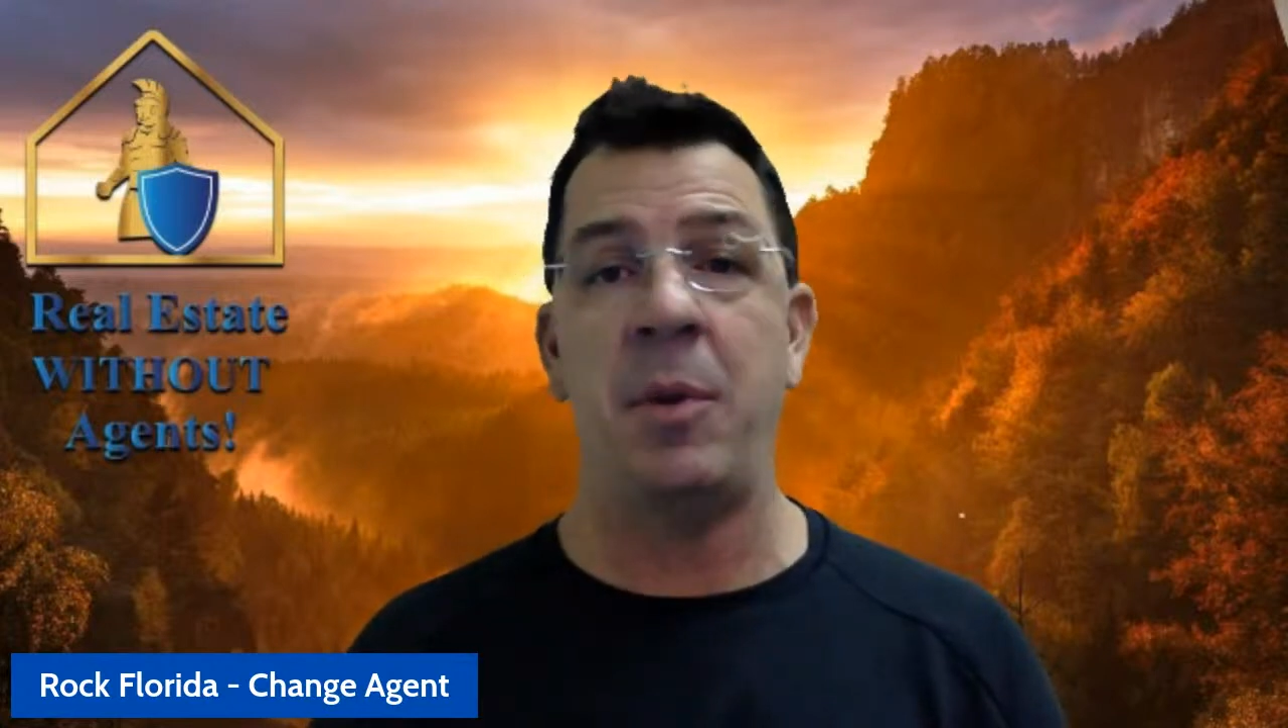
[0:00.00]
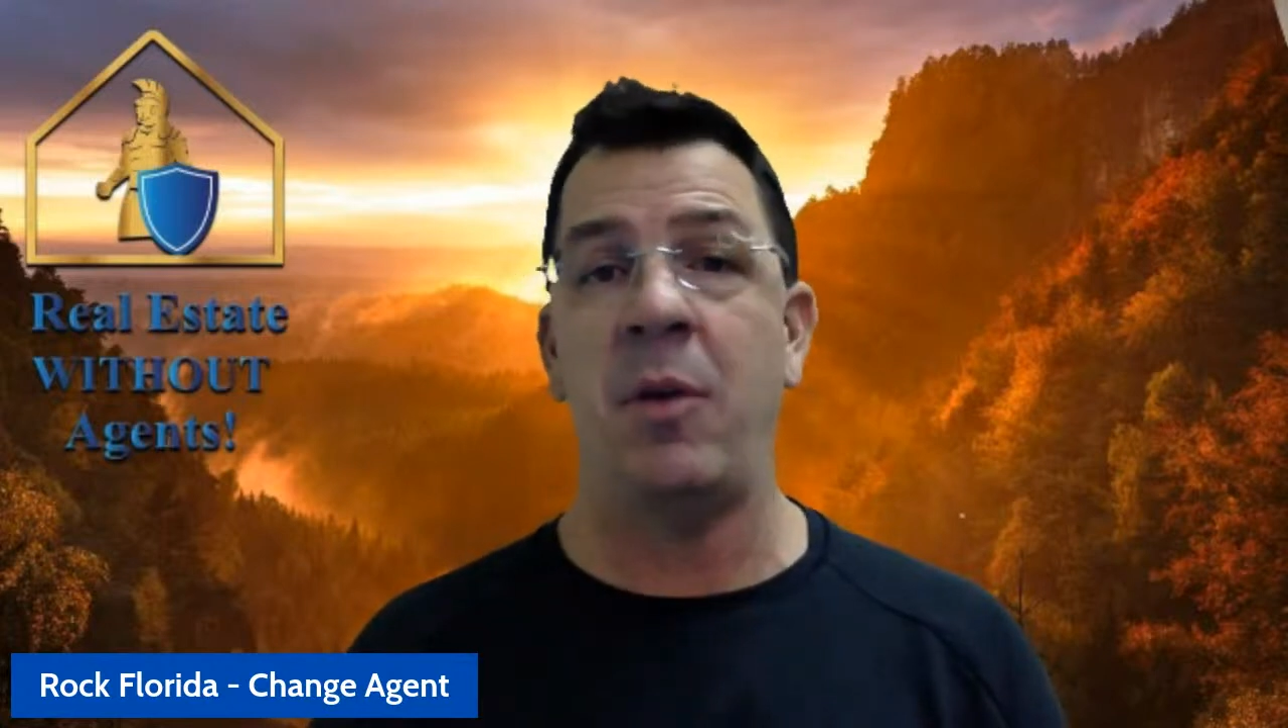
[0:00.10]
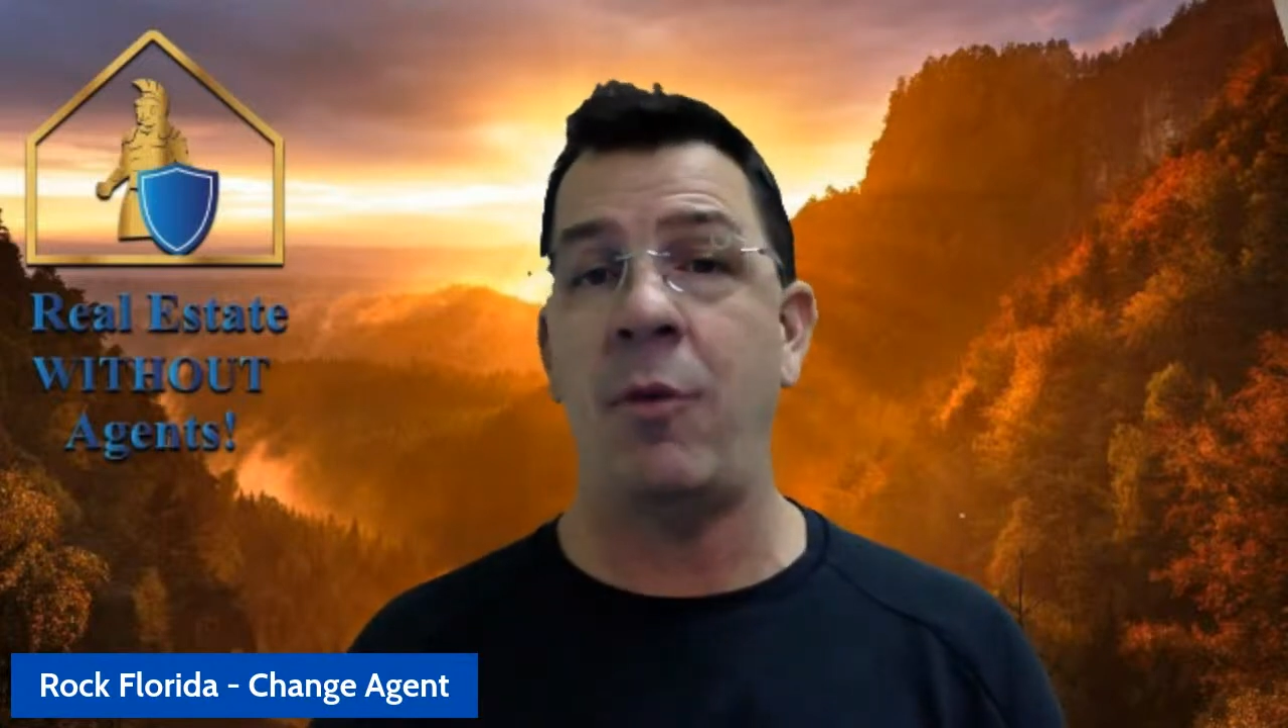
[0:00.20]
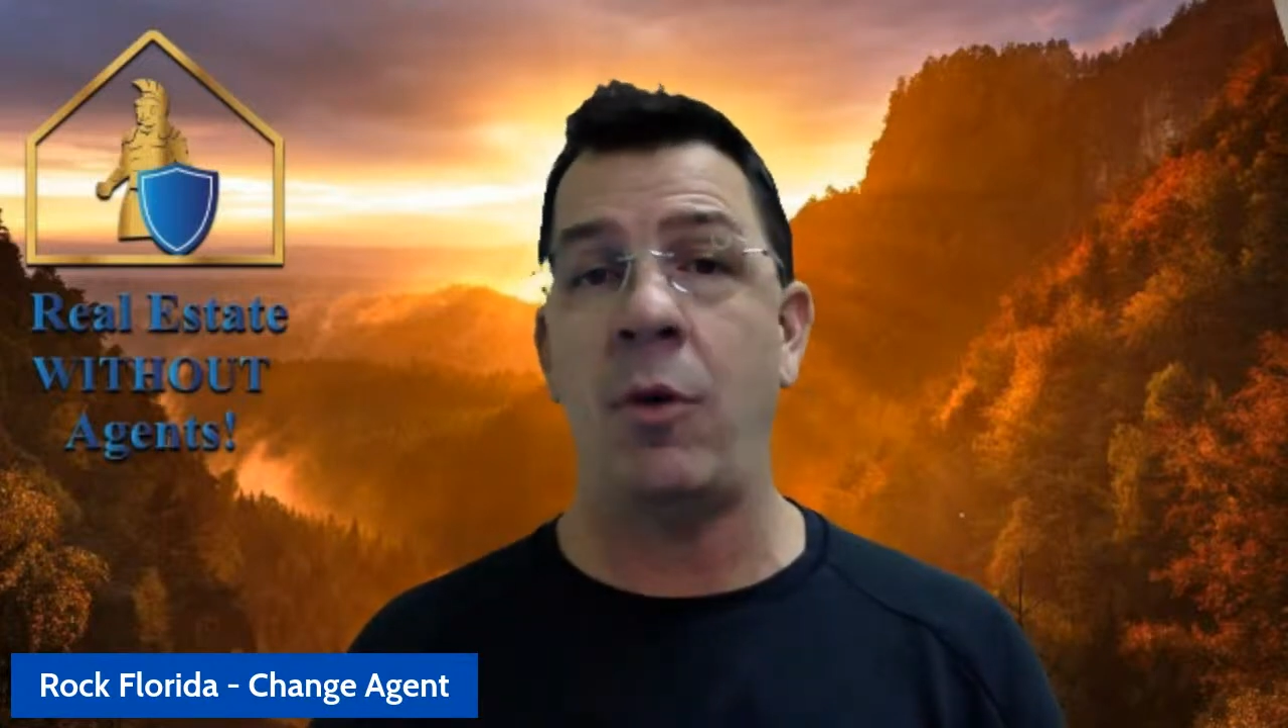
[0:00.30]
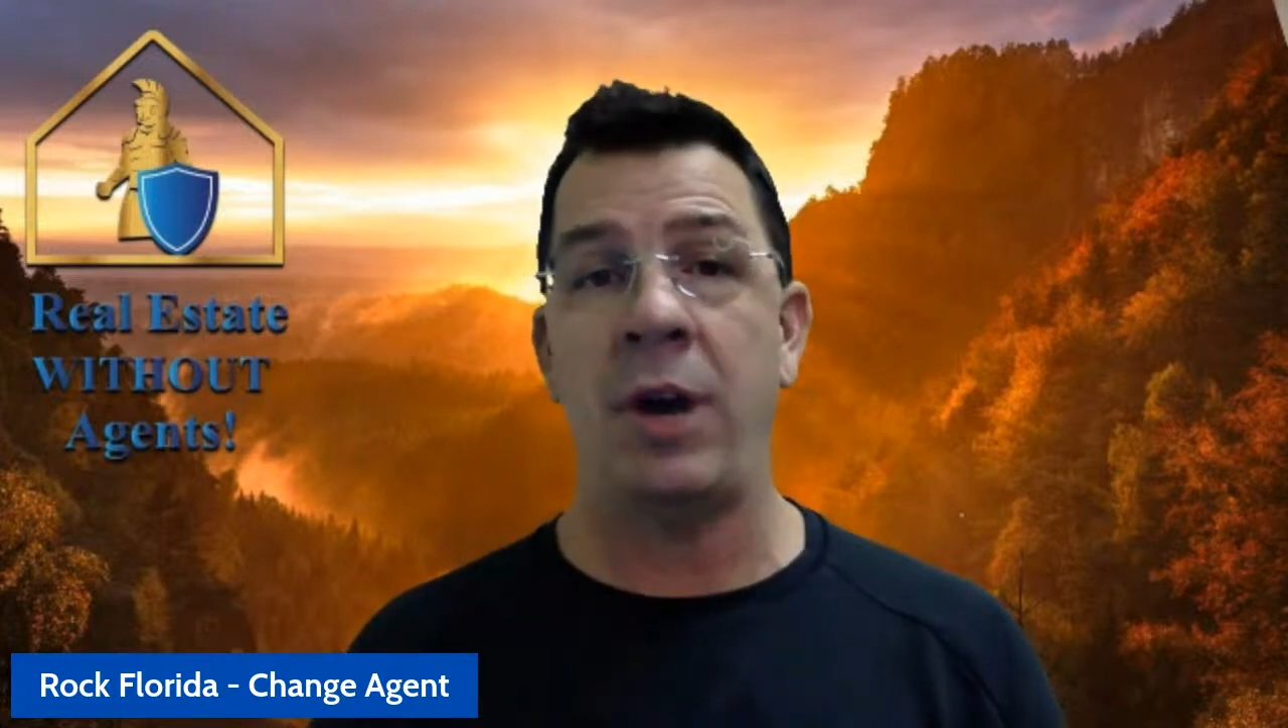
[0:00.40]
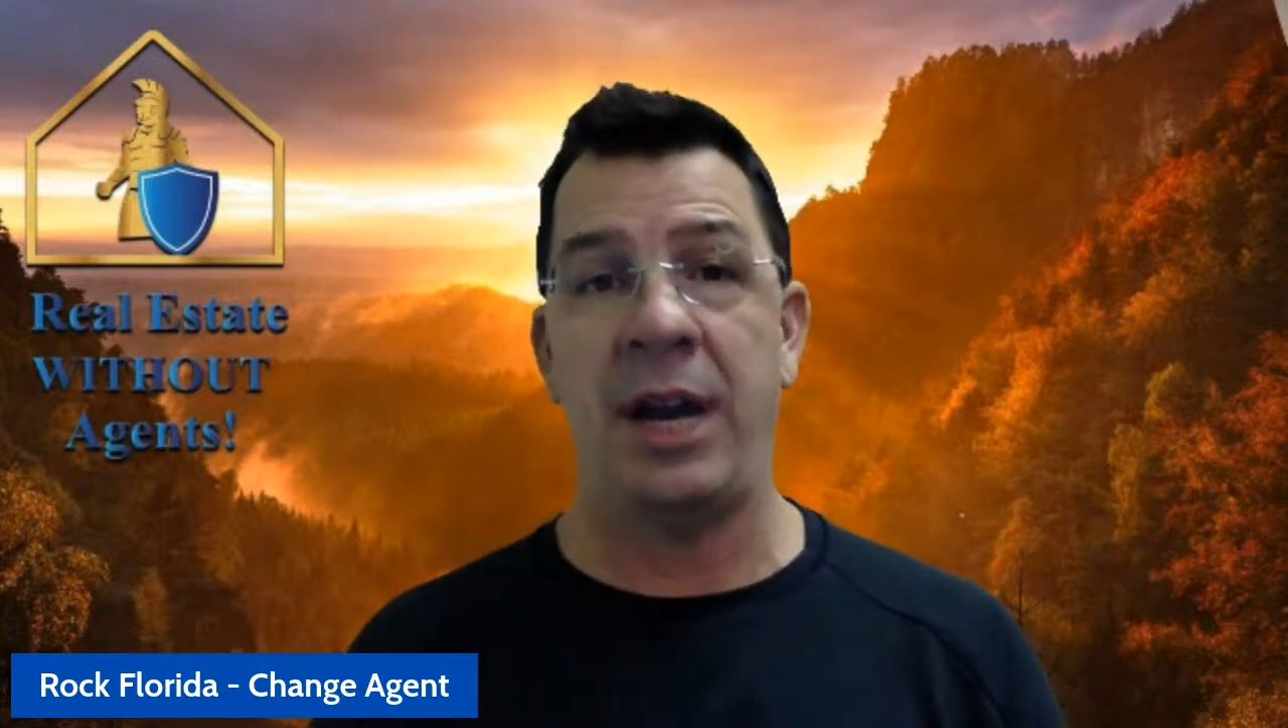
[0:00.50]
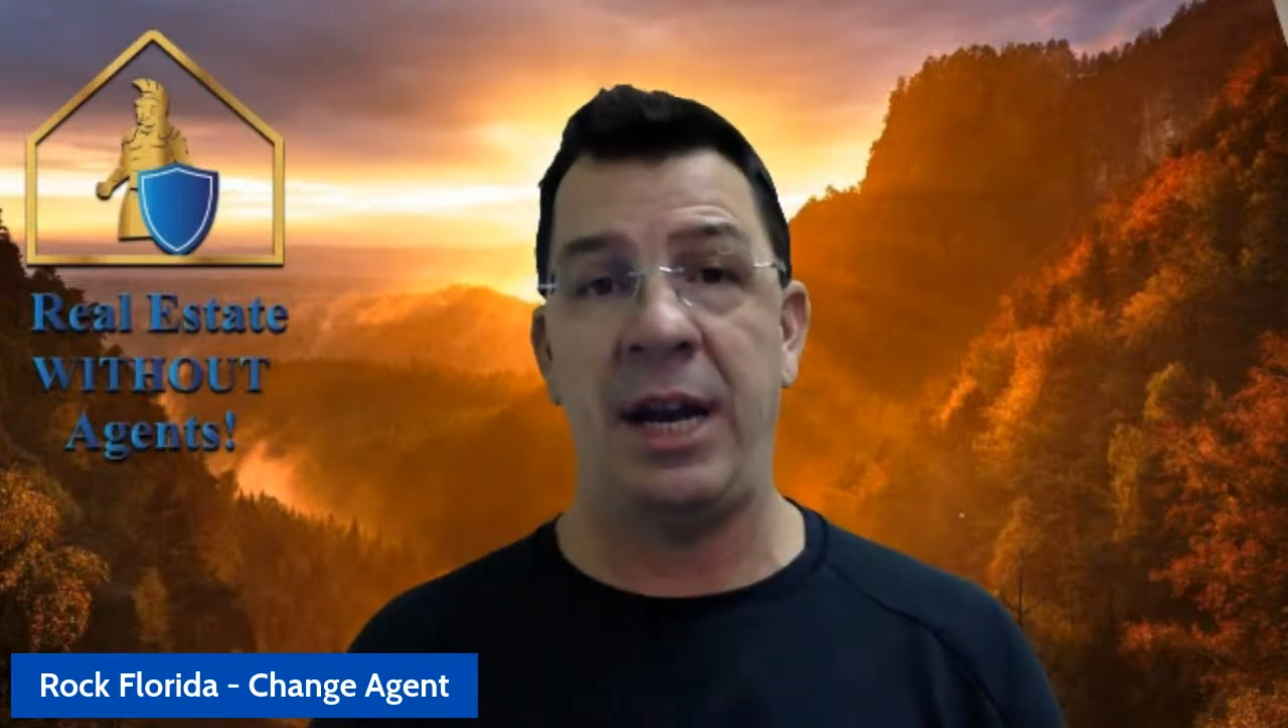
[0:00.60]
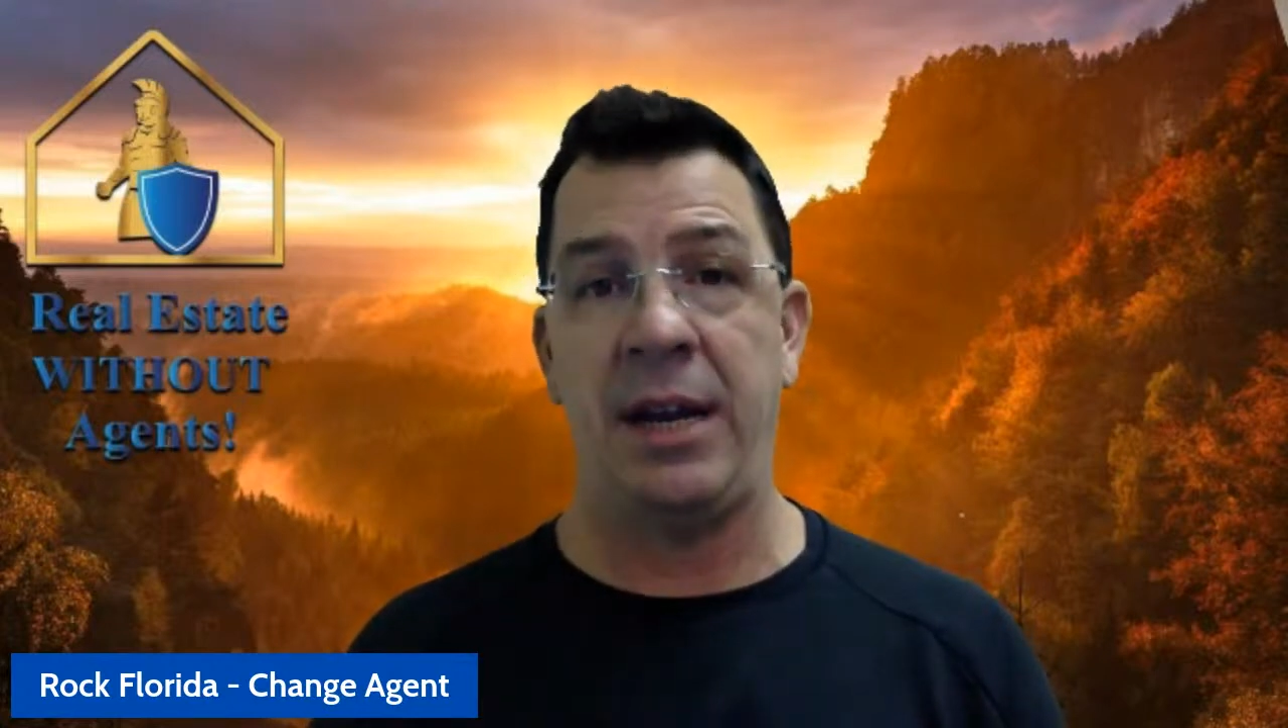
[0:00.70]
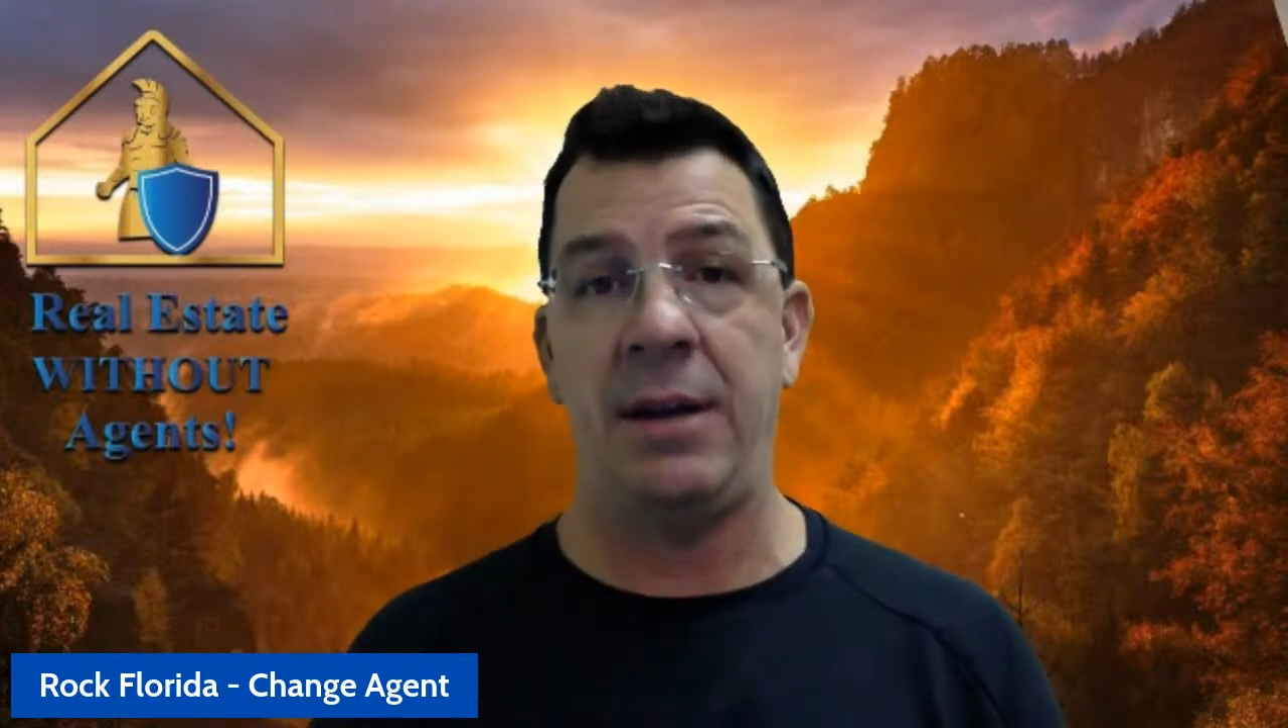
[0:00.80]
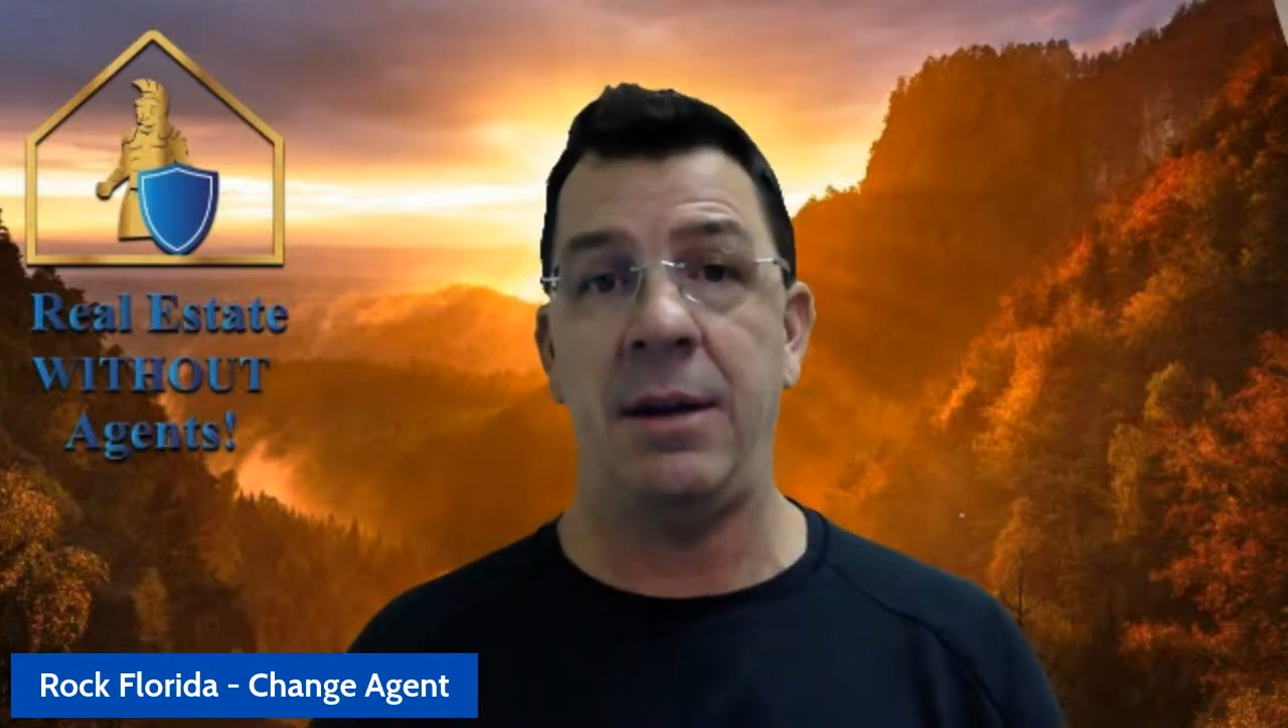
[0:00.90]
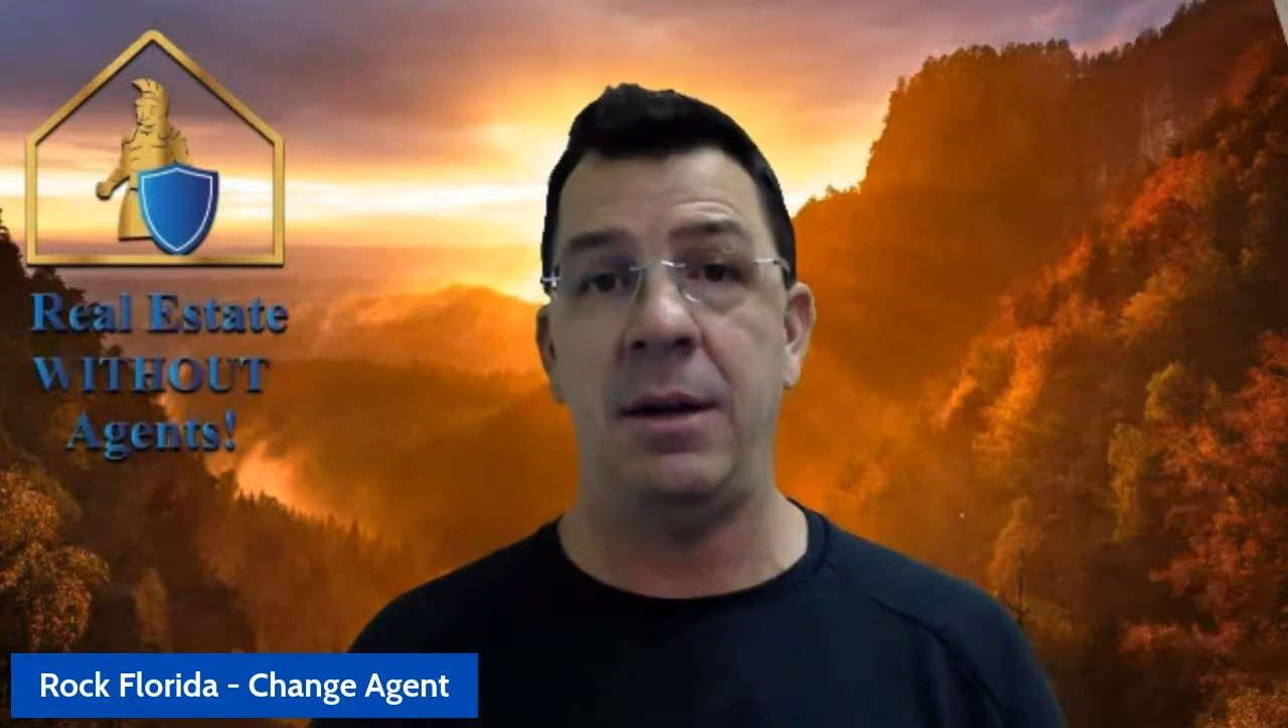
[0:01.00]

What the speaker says: beforehand.